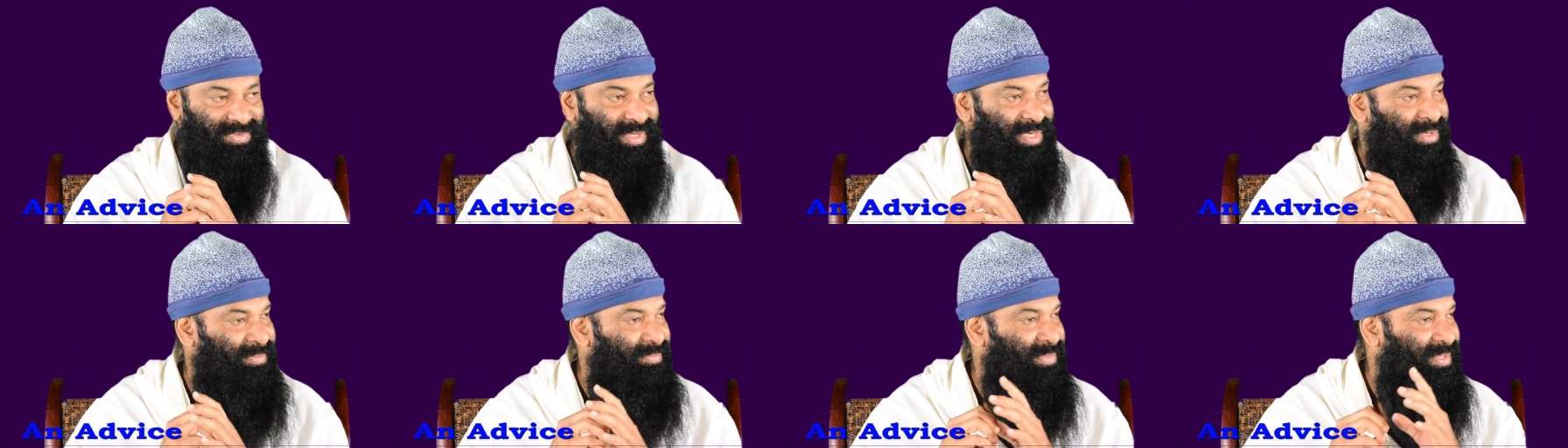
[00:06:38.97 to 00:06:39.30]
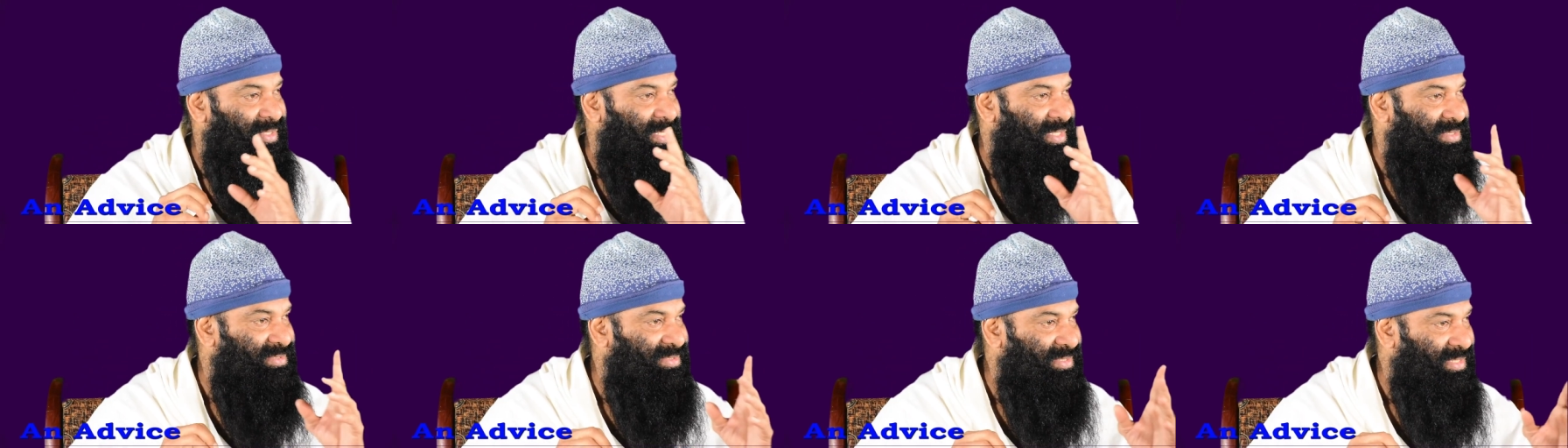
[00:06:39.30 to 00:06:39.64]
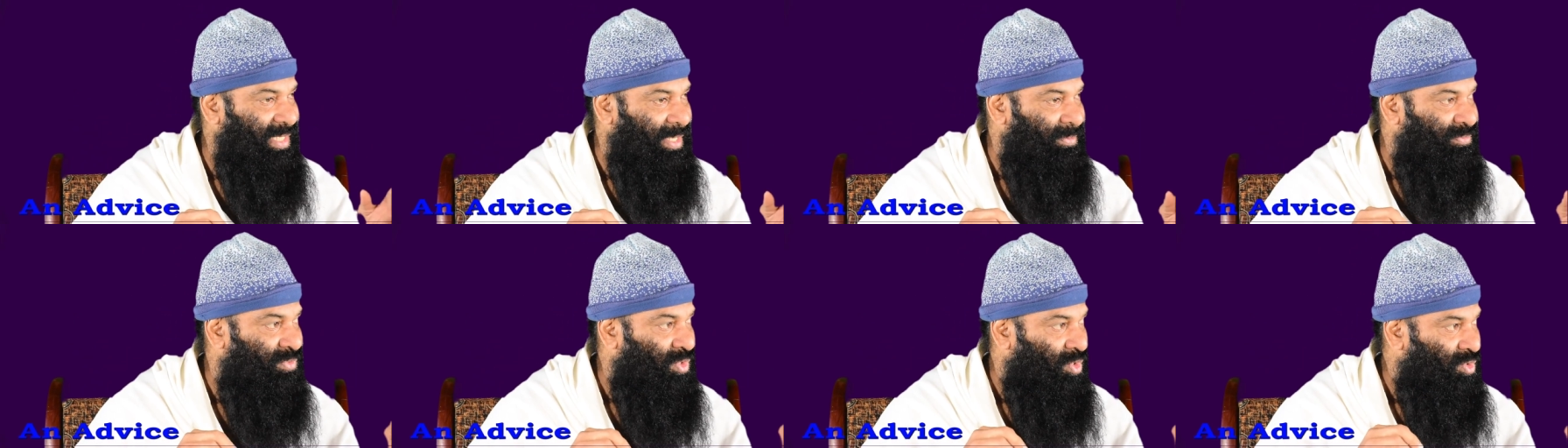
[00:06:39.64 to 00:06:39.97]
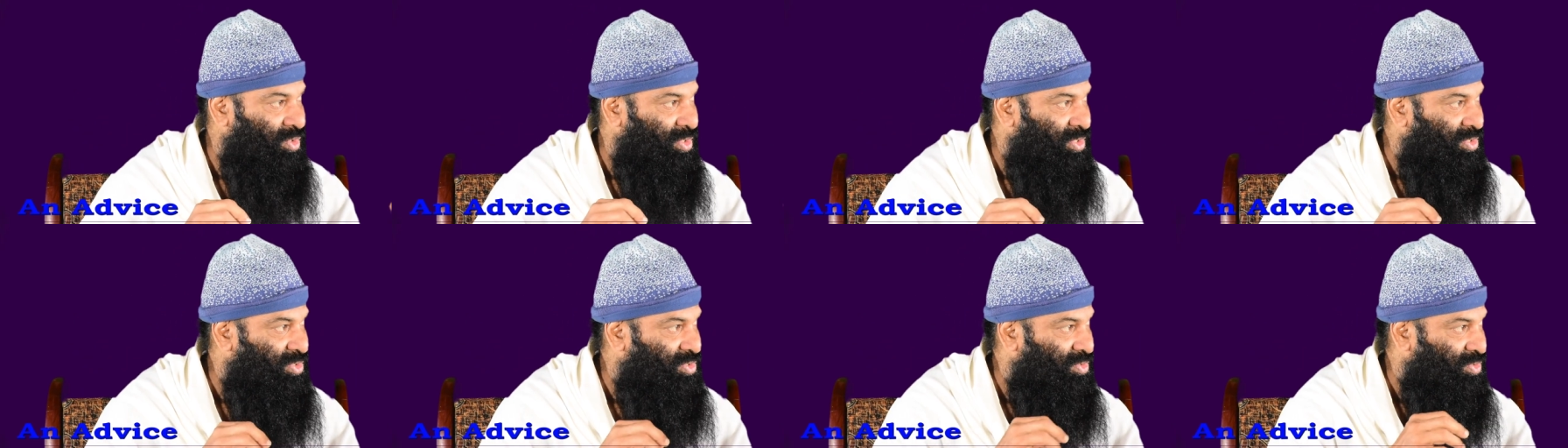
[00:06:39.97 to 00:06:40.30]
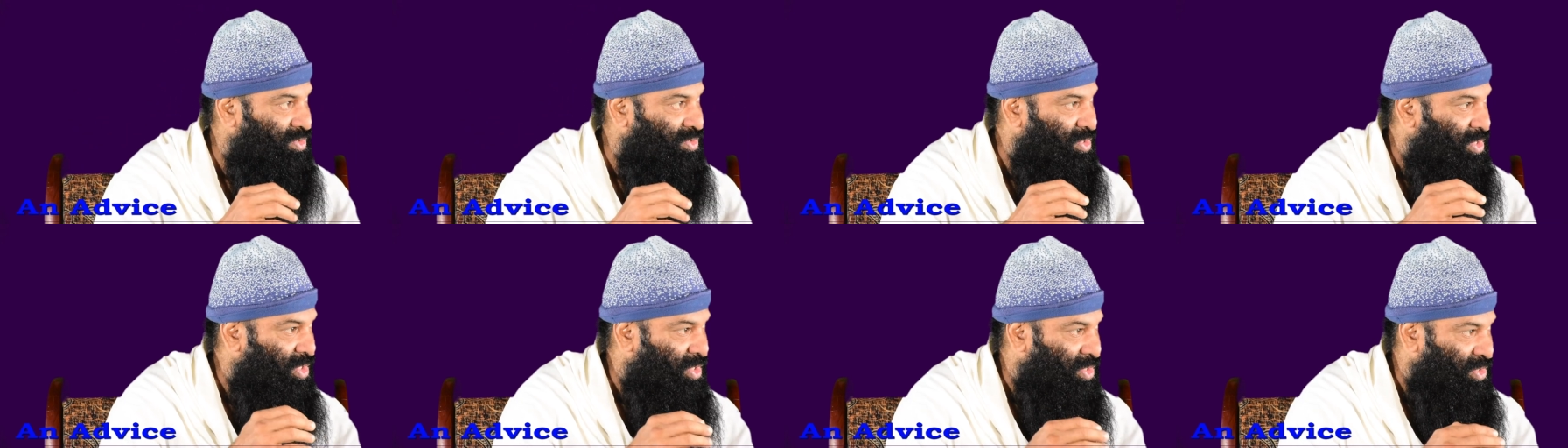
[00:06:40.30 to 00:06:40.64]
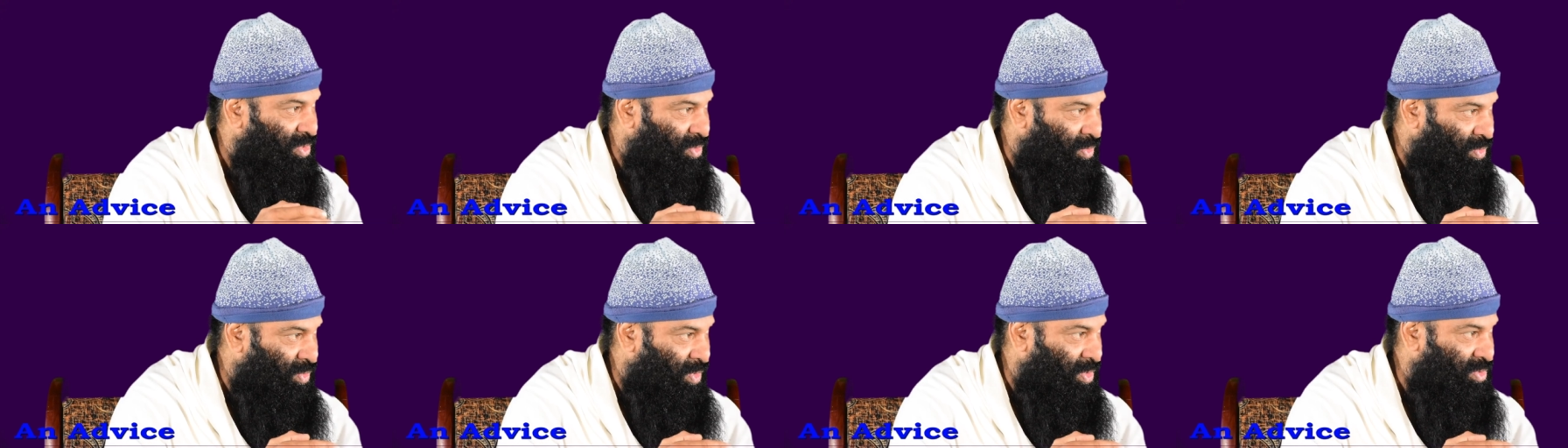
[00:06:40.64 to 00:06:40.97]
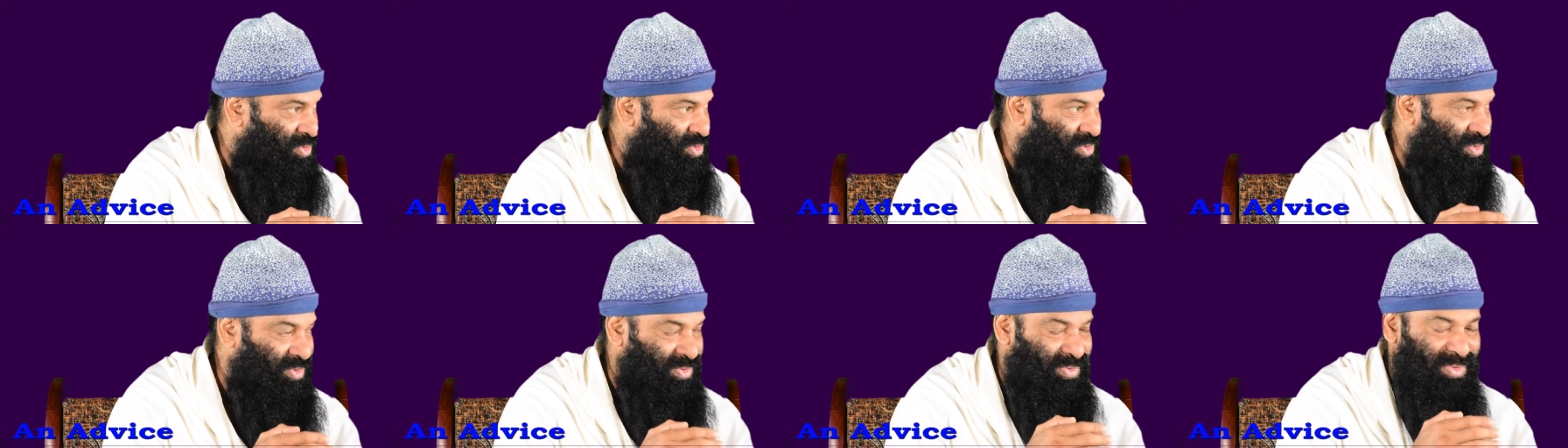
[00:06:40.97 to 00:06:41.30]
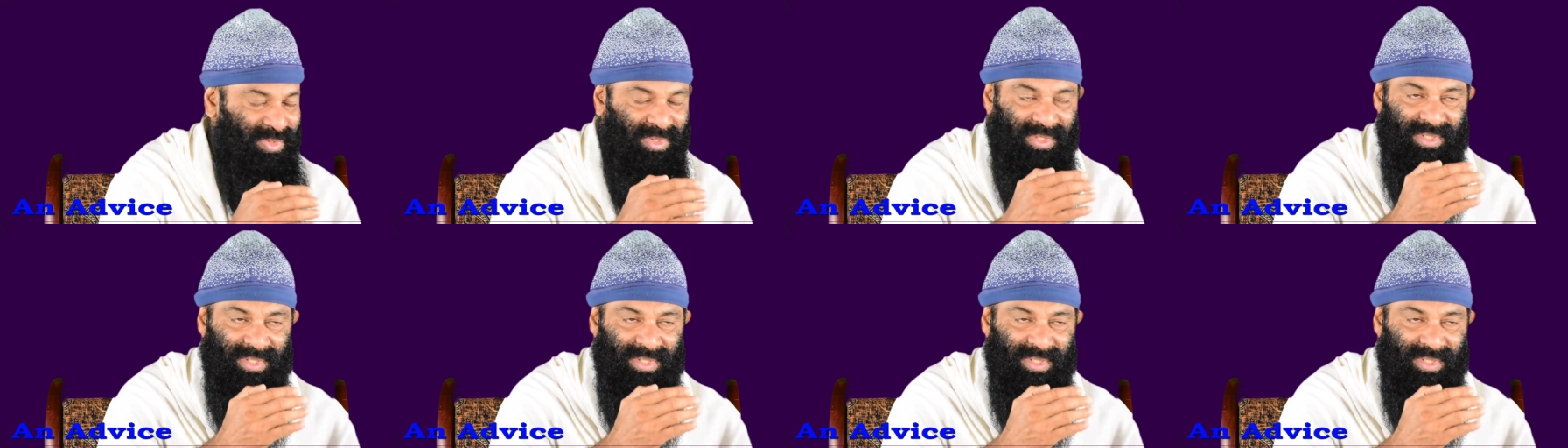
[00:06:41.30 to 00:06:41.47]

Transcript: If government does it, I'm talking to you also,